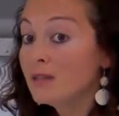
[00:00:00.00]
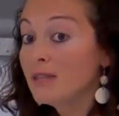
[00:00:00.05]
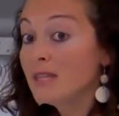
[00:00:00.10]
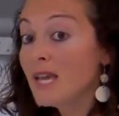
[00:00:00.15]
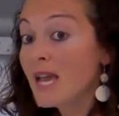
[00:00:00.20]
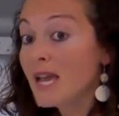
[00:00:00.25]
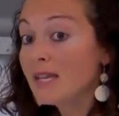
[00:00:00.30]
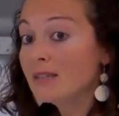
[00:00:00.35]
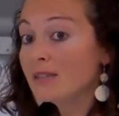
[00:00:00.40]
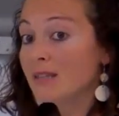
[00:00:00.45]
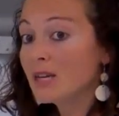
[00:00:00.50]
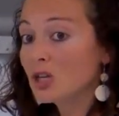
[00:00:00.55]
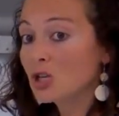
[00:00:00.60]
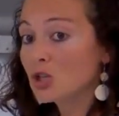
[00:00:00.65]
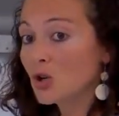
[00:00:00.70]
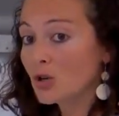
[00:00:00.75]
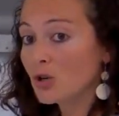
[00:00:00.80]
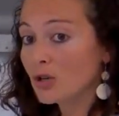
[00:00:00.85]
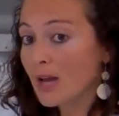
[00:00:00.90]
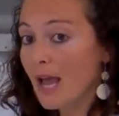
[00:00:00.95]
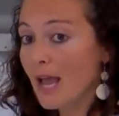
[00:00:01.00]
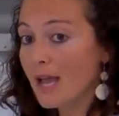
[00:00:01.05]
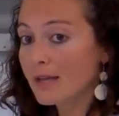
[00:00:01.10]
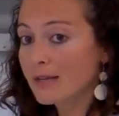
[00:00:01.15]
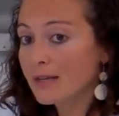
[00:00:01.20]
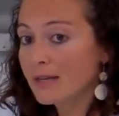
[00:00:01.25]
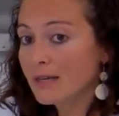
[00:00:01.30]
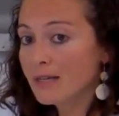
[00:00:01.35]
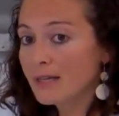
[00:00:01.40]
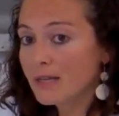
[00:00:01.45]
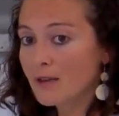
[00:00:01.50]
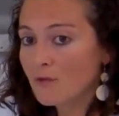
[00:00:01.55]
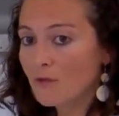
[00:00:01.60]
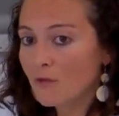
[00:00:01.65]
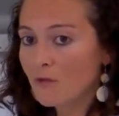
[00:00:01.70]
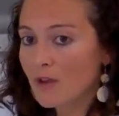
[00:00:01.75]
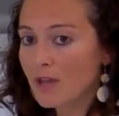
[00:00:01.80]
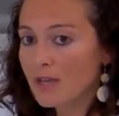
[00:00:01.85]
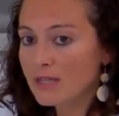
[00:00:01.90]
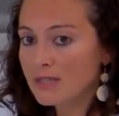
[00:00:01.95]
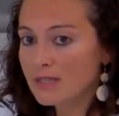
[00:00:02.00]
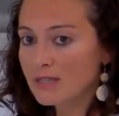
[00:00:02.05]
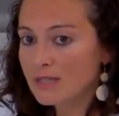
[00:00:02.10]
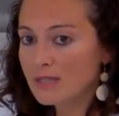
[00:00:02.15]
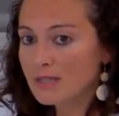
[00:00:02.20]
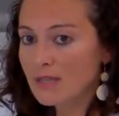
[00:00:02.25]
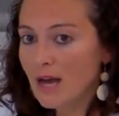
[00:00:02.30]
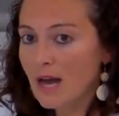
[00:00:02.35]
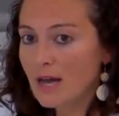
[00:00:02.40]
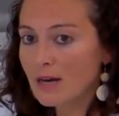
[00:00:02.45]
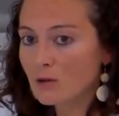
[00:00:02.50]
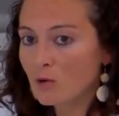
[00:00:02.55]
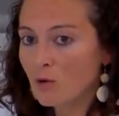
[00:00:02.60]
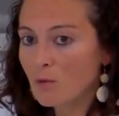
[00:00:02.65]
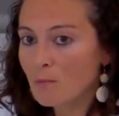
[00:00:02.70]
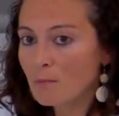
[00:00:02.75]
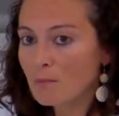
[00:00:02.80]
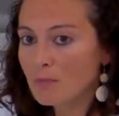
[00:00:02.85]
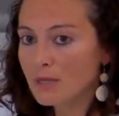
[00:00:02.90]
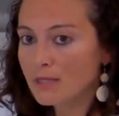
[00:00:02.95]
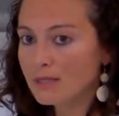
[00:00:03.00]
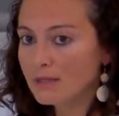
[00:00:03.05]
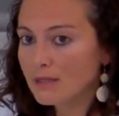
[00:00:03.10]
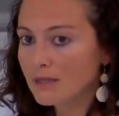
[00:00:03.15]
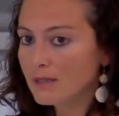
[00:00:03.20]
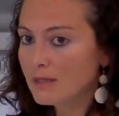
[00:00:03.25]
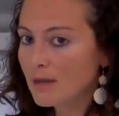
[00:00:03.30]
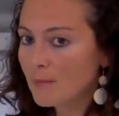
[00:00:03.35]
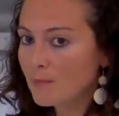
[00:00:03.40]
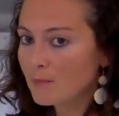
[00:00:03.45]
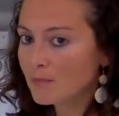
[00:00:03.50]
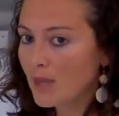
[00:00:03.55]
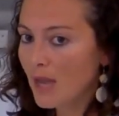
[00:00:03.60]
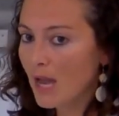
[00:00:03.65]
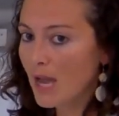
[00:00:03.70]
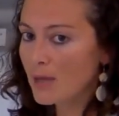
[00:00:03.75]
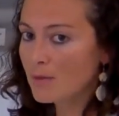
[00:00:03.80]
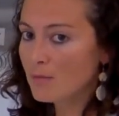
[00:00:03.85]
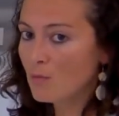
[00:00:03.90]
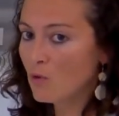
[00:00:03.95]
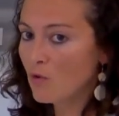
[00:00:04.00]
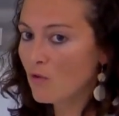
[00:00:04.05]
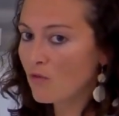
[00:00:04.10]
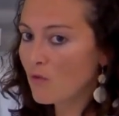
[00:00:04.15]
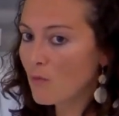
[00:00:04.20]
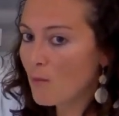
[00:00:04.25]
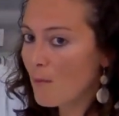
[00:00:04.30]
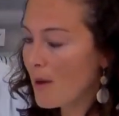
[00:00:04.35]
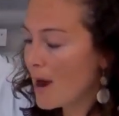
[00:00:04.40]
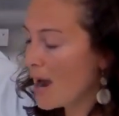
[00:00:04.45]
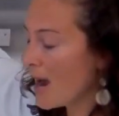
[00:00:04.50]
dehydration and clearing phases are completed, I move